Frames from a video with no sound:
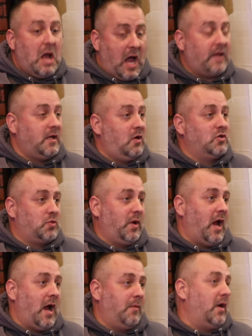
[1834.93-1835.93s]
I could go swing
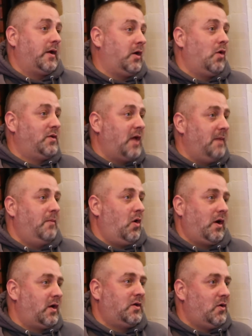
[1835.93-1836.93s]
a hammer. I could go ten
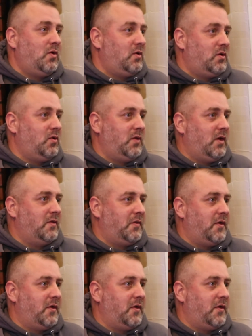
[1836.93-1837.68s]
more. I could do do the yeah.